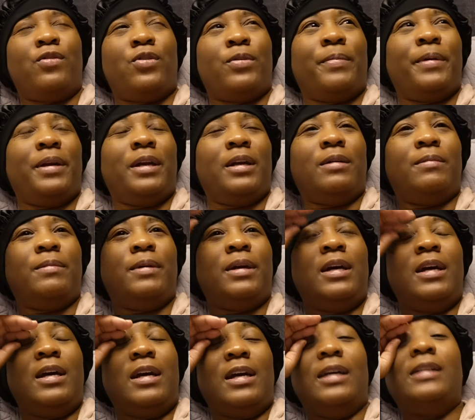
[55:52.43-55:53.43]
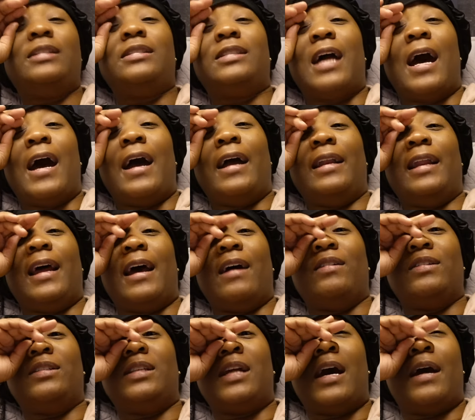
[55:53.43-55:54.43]
4 p.m. It's nine
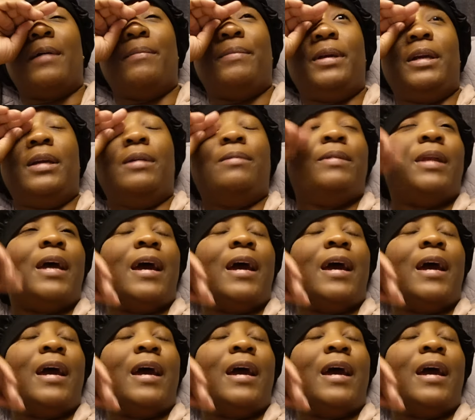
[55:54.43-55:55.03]
now. It's 9 p.m.